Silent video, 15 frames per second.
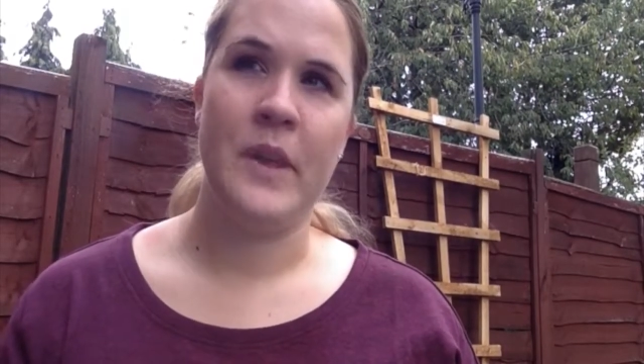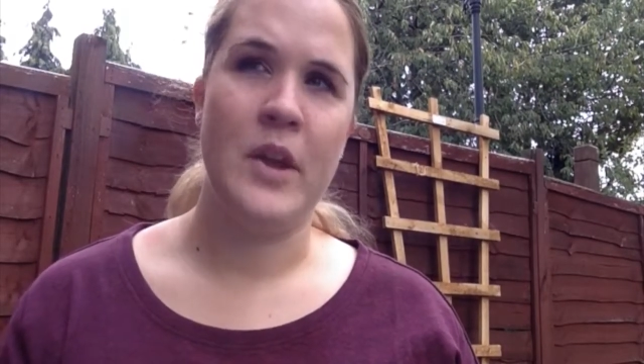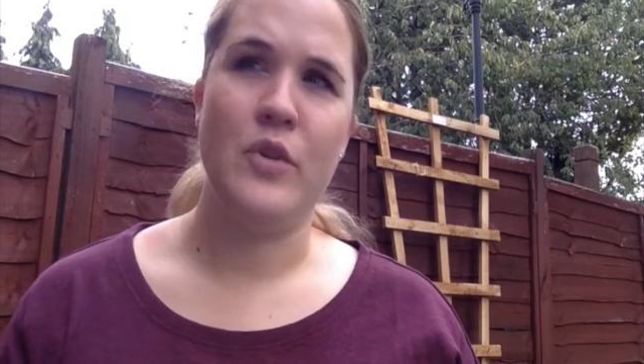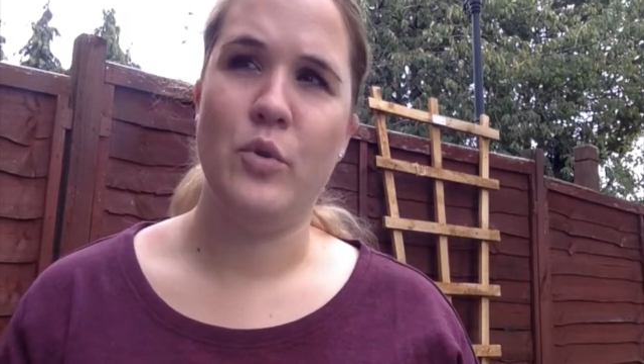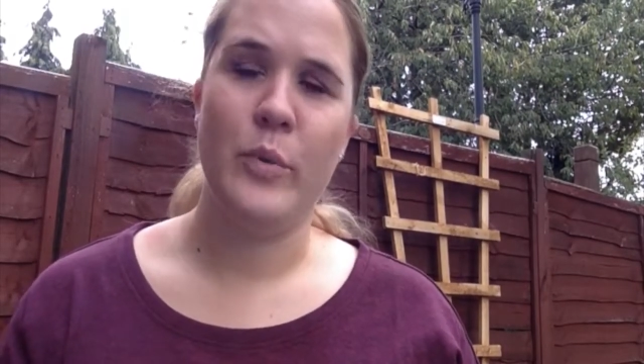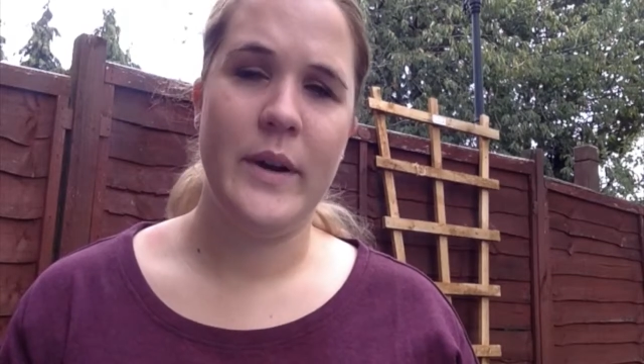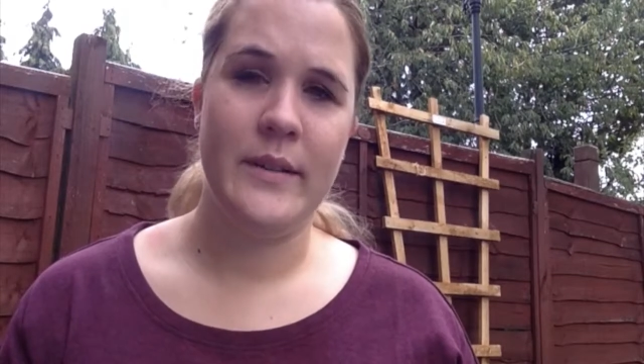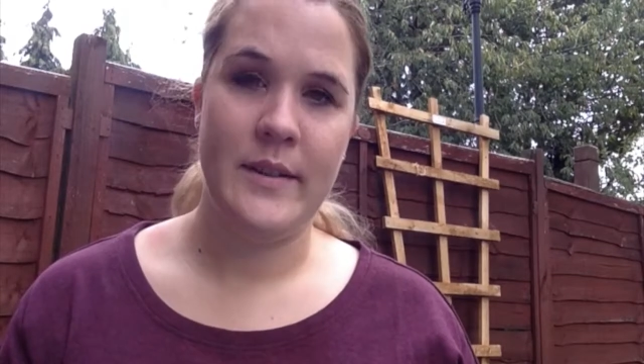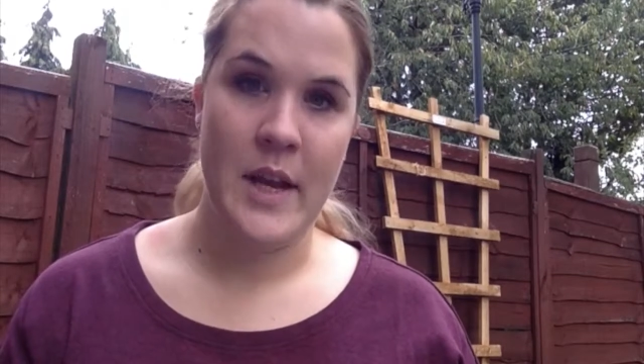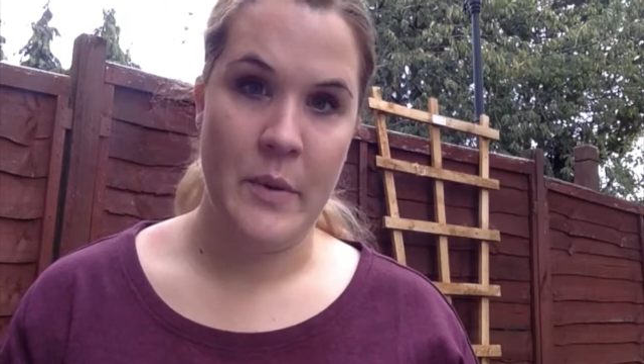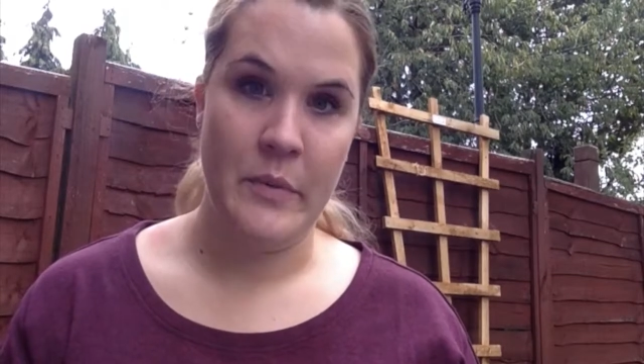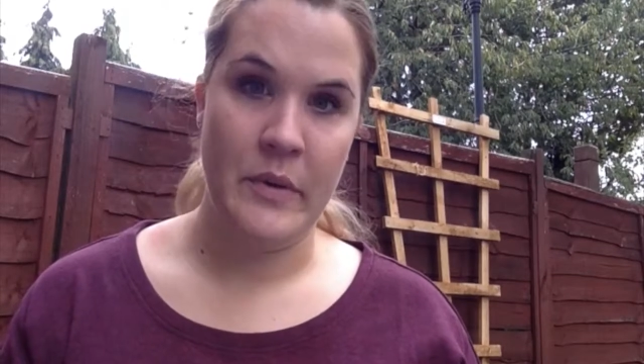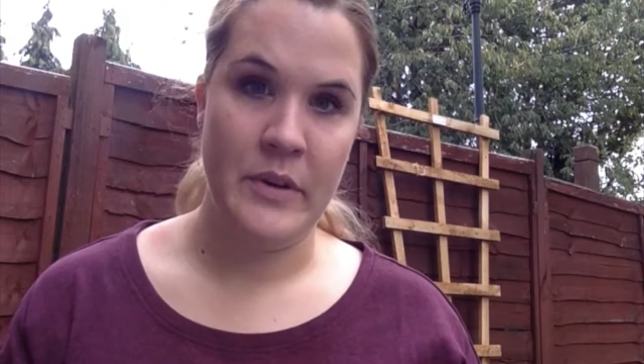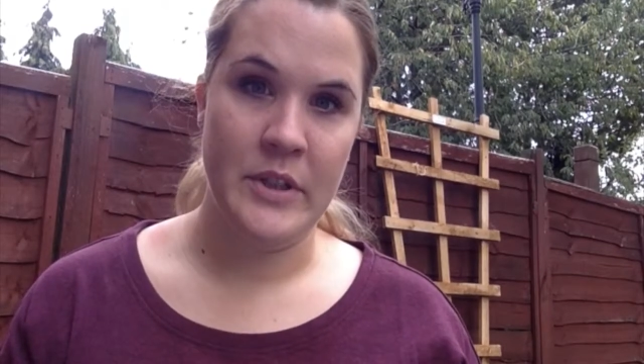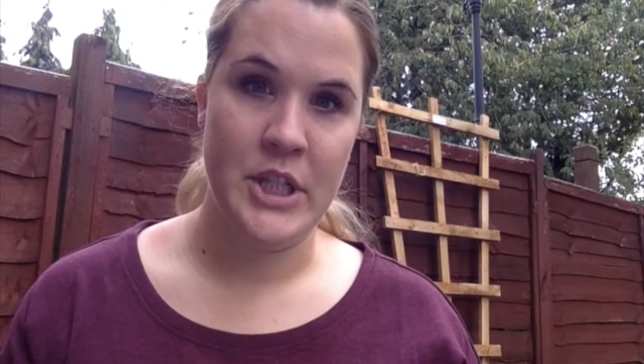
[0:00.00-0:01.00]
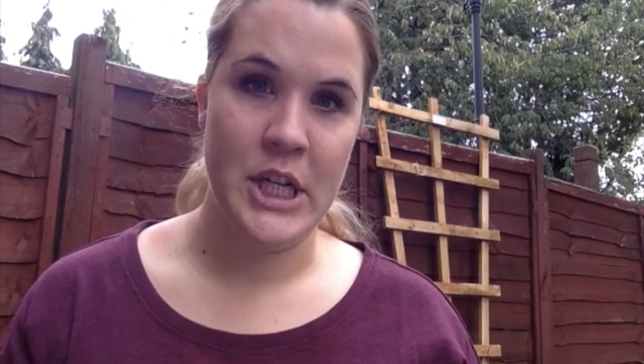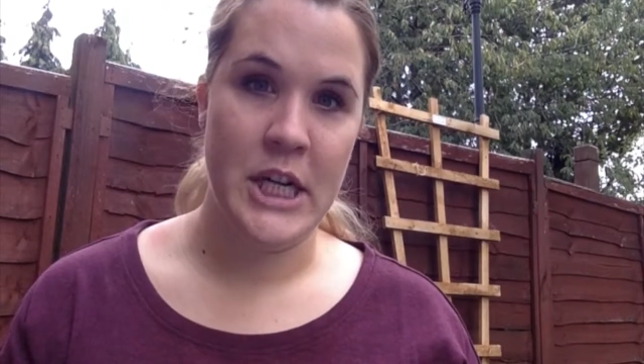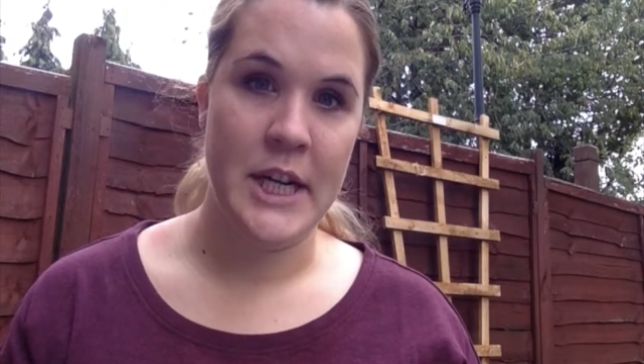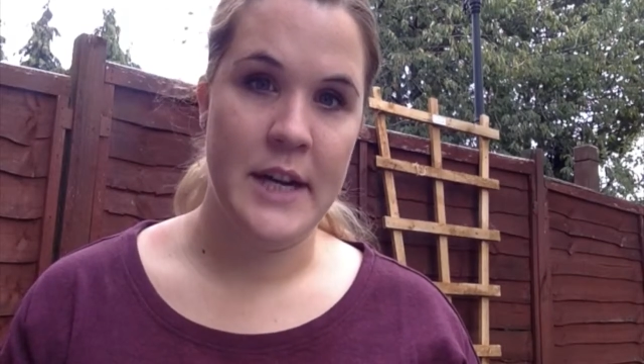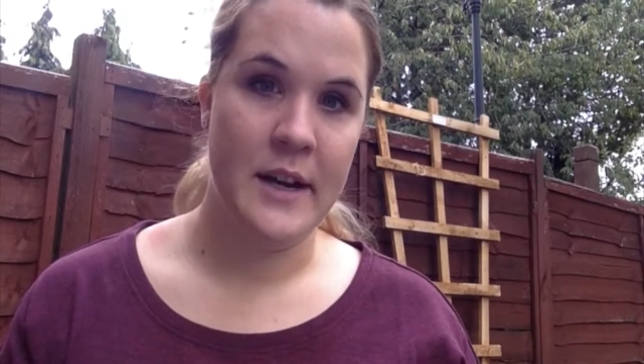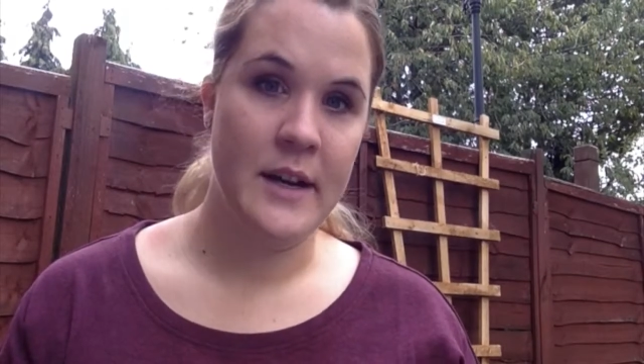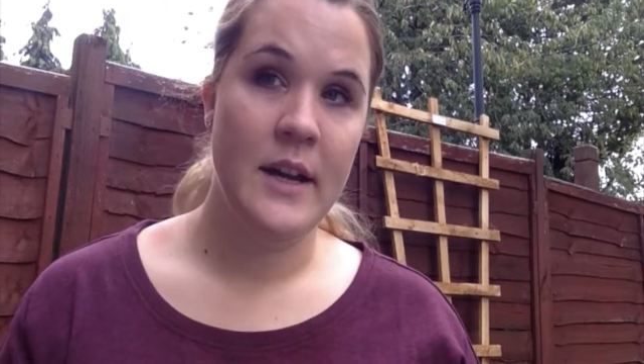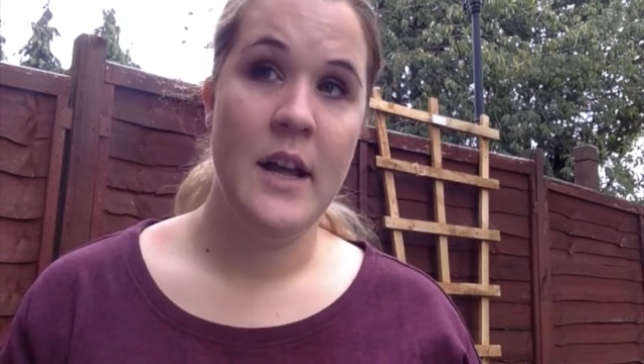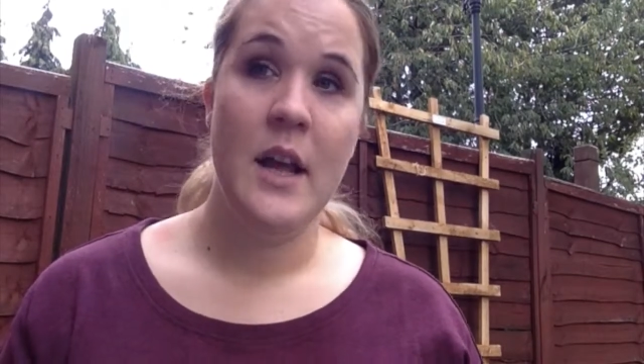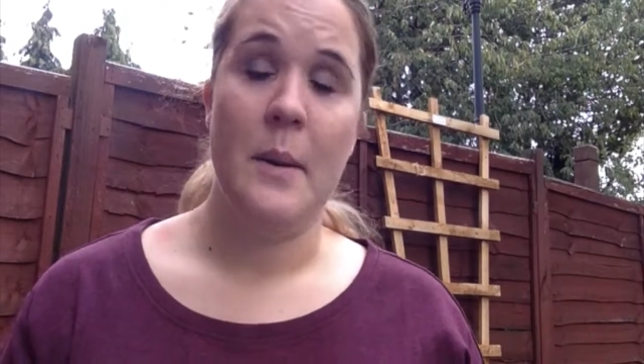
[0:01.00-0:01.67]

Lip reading: He'd always say when I was younger,